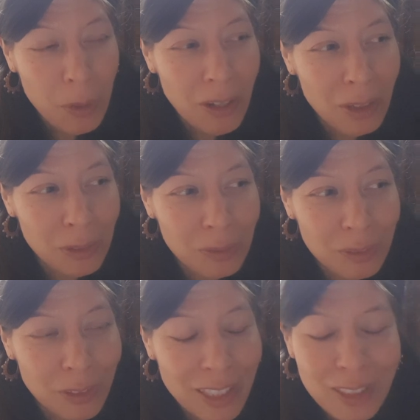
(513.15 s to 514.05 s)
I'll
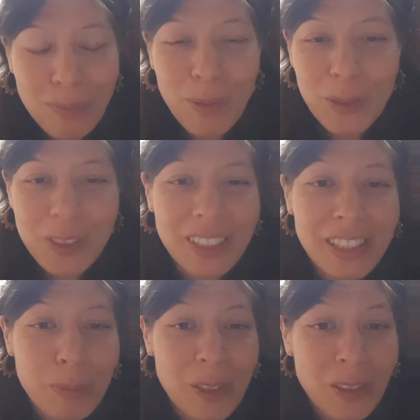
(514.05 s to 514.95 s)
try to post a
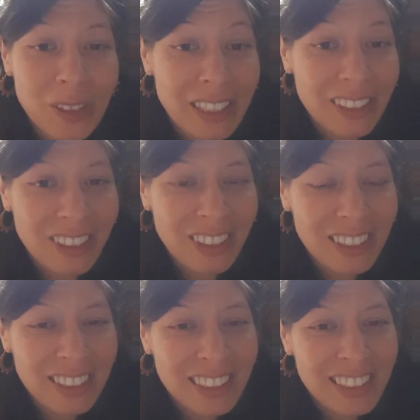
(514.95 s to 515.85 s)
little bit earlier
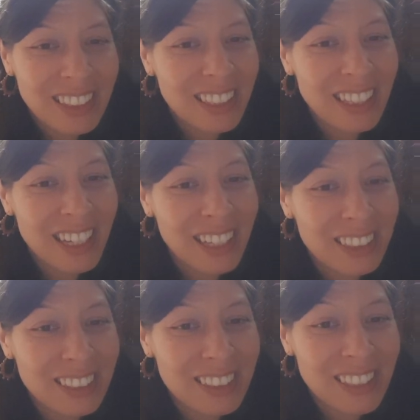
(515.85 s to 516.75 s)

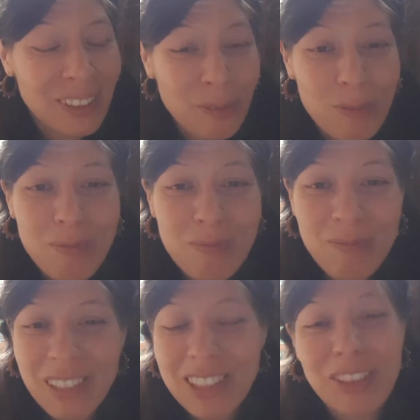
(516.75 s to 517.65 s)
and
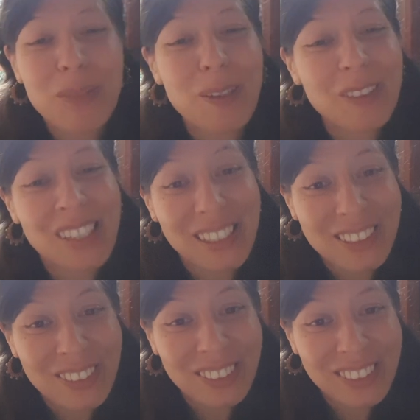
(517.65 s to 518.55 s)
tell you about the next
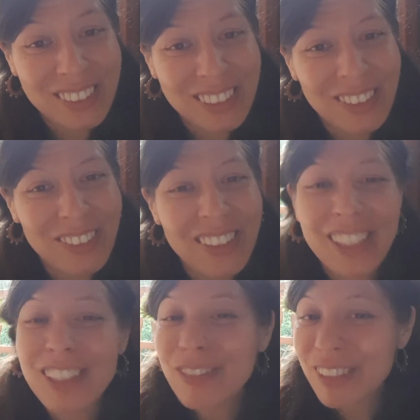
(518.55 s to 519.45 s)
song. So
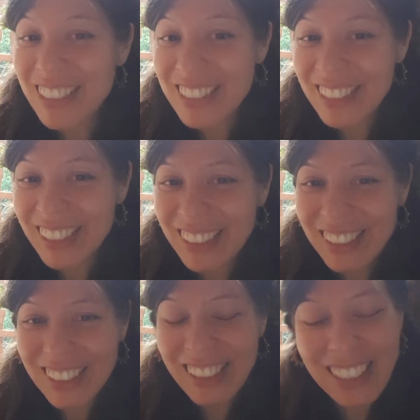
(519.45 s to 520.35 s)
thank you for listening,
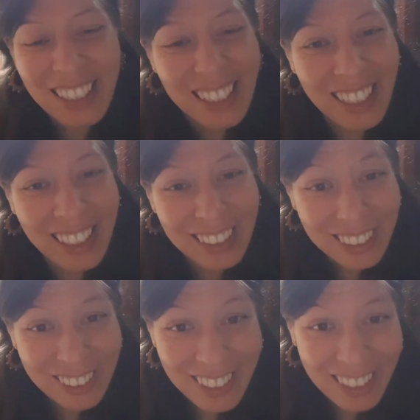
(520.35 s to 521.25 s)

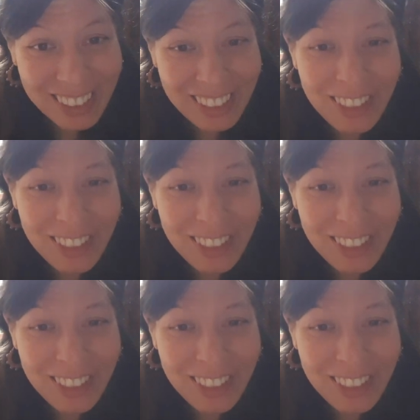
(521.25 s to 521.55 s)
and good night.